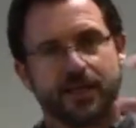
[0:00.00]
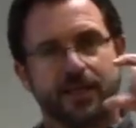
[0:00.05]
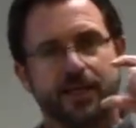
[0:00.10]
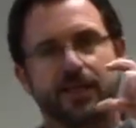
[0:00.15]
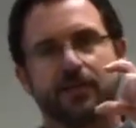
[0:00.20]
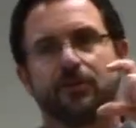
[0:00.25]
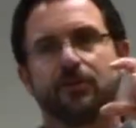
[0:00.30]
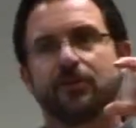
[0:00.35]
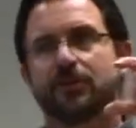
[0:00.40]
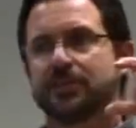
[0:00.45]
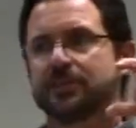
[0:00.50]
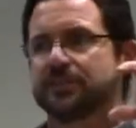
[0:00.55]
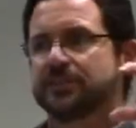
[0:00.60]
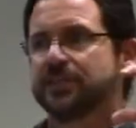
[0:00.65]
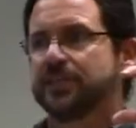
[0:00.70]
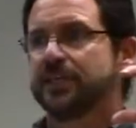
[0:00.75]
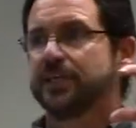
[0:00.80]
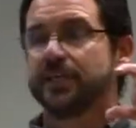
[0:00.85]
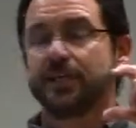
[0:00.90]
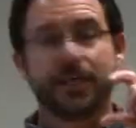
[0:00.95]
and look and
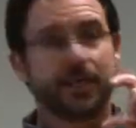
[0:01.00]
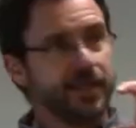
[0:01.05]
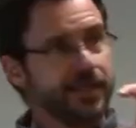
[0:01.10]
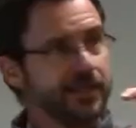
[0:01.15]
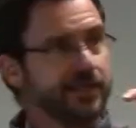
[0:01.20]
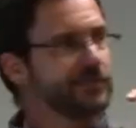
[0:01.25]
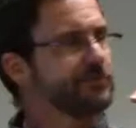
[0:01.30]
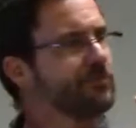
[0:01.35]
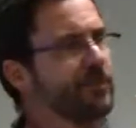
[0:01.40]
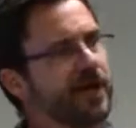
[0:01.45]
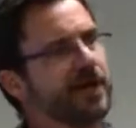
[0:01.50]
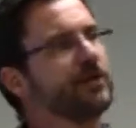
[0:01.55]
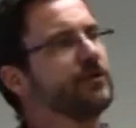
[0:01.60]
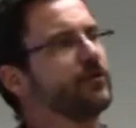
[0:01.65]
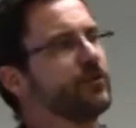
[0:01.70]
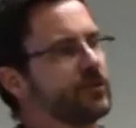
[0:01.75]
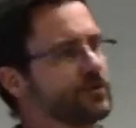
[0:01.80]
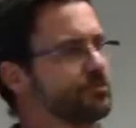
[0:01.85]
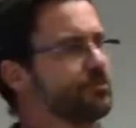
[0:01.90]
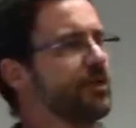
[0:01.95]
see, is my
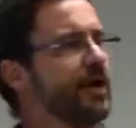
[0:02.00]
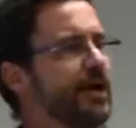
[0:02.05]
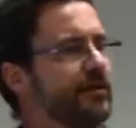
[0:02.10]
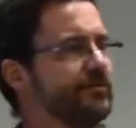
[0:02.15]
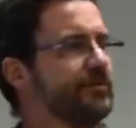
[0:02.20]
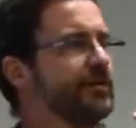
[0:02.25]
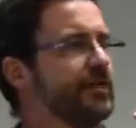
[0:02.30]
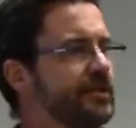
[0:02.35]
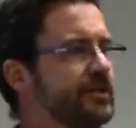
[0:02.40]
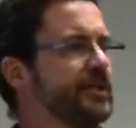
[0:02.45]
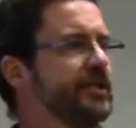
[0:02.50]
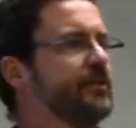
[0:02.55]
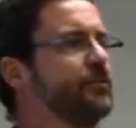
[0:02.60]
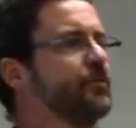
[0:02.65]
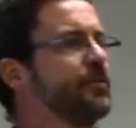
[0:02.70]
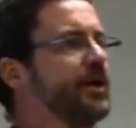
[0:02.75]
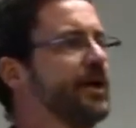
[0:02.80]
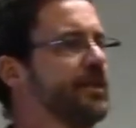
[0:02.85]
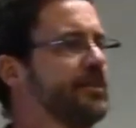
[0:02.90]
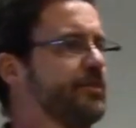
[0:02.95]
gross profit indeed
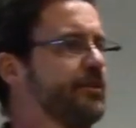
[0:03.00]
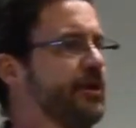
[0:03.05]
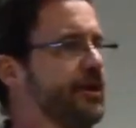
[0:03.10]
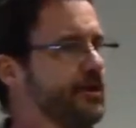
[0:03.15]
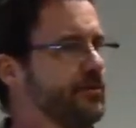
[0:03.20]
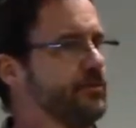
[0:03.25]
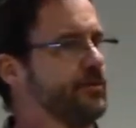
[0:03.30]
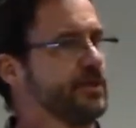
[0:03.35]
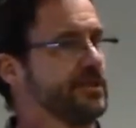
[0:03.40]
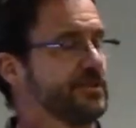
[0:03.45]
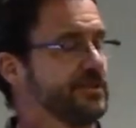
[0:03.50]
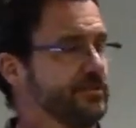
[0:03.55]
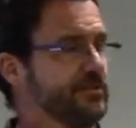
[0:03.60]
what I thought it was?